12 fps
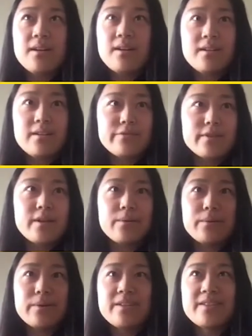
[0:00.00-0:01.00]
I
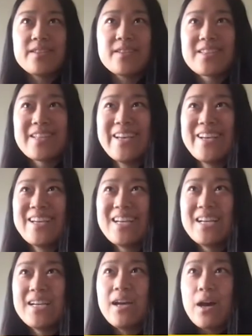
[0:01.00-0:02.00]
forgot what it is.
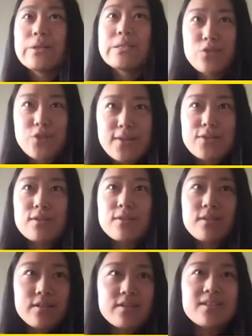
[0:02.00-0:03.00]
Oh, it's trying to
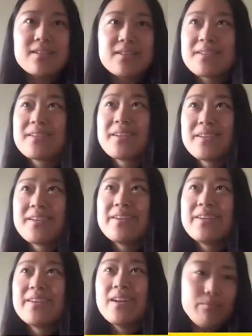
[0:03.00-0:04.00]
cook
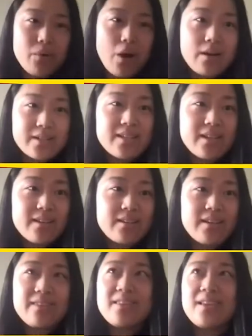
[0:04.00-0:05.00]
a broccoli,
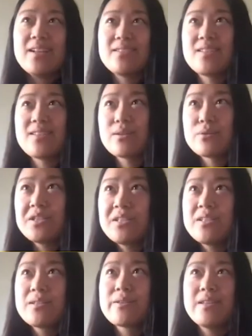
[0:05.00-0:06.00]
and that
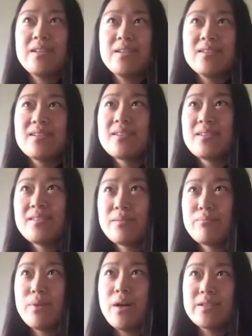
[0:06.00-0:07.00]
green little thing,
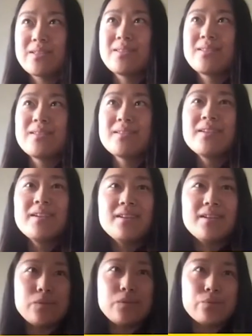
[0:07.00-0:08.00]
the box,
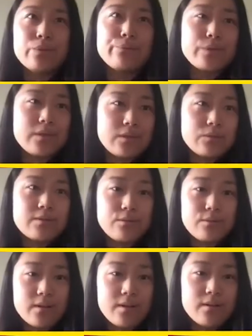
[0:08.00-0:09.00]
is what we
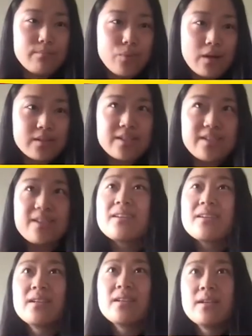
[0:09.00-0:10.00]
used to call broccoli.
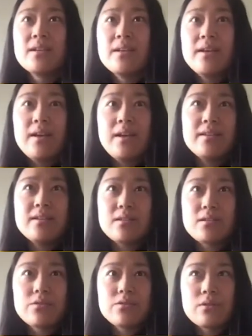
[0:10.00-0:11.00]
And then
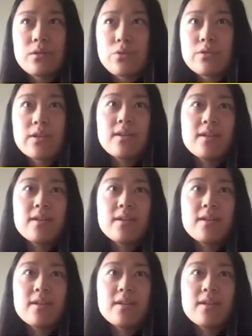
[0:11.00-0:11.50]
it's going to cook